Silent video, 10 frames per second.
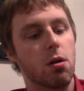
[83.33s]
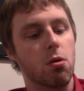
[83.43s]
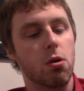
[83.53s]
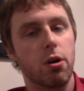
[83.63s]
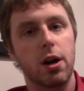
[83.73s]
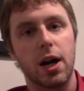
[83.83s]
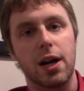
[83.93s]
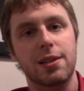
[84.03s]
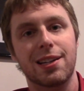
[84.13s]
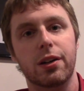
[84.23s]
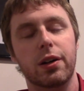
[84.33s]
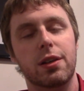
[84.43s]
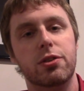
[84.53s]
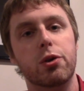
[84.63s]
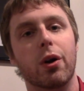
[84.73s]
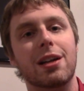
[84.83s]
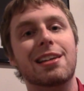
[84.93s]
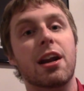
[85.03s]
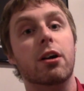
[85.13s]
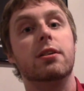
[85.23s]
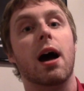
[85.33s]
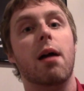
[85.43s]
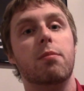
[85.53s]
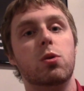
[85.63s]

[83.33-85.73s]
or until it's during dinner time.